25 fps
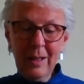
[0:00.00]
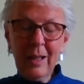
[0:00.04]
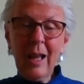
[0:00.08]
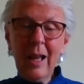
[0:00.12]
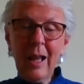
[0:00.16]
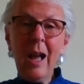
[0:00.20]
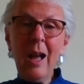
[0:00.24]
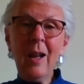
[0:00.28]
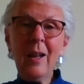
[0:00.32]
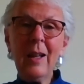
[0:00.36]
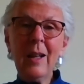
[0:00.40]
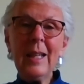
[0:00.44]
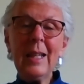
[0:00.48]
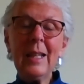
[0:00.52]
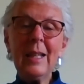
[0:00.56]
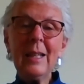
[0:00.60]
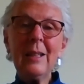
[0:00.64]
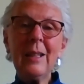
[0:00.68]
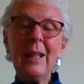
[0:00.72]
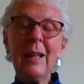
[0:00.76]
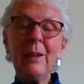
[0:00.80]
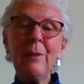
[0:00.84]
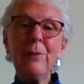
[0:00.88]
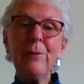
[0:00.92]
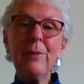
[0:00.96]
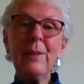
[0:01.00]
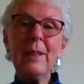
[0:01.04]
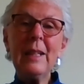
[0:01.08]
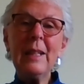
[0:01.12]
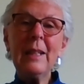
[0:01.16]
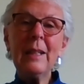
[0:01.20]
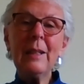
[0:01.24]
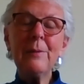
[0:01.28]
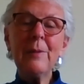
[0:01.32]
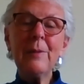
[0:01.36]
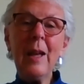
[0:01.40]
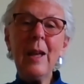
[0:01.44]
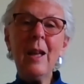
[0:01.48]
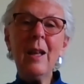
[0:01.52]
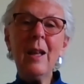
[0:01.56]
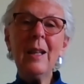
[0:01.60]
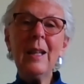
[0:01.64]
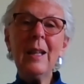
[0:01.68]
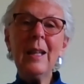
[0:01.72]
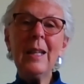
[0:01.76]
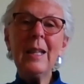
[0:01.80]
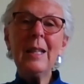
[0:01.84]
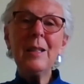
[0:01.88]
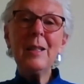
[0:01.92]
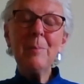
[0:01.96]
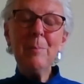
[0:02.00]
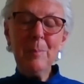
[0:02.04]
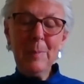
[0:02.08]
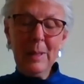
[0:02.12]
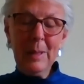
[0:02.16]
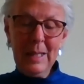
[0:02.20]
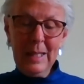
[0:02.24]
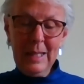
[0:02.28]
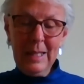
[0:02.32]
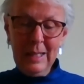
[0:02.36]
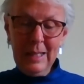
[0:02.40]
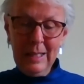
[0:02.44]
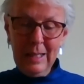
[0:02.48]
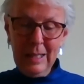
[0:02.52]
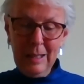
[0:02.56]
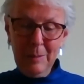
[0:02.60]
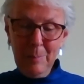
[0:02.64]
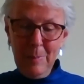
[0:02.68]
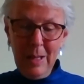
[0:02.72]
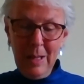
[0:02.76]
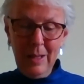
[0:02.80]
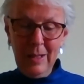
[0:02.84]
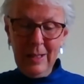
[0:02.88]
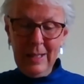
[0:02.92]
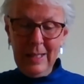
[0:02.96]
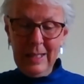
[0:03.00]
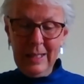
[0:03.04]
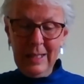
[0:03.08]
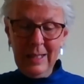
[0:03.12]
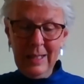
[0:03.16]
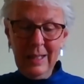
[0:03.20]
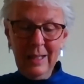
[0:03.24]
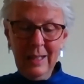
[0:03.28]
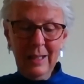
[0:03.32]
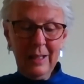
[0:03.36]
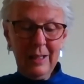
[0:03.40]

I, that feeling of I, me, and mine,